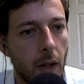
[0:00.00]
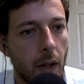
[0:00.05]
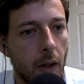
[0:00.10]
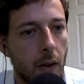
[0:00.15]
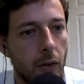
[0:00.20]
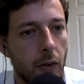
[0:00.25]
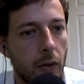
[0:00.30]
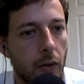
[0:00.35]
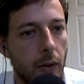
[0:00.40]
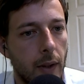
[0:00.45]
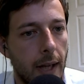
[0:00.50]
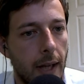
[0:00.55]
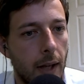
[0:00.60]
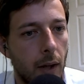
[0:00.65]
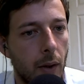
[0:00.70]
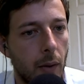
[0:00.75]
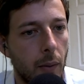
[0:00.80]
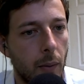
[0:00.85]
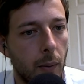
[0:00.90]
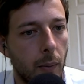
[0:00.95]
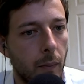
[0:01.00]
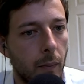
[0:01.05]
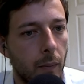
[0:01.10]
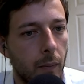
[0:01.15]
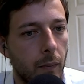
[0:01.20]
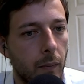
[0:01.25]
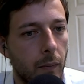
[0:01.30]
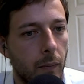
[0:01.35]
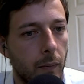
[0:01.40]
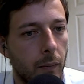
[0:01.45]
So now
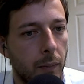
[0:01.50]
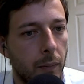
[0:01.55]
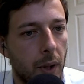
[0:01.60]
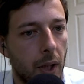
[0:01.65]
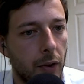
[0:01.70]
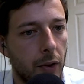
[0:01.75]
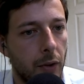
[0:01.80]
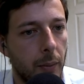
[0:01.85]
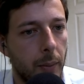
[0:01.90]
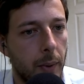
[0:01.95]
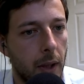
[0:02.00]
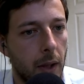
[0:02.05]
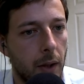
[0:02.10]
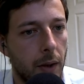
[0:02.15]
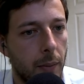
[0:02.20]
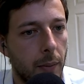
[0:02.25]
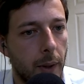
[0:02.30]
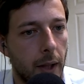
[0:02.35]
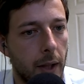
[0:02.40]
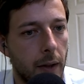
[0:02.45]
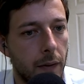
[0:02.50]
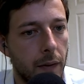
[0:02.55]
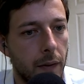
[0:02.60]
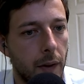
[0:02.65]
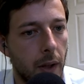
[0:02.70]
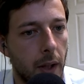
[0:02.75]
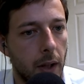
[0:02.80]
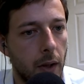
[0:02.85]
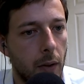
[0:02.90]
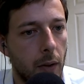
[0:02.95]
possibly a threat of
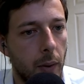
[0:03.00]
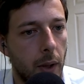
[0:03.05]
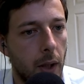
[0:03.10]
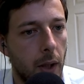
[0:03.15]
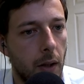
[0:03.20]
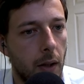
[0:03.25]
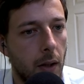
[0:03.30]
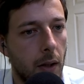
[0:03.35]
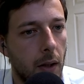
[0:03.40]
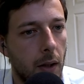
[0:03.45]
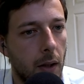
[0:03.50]
like queen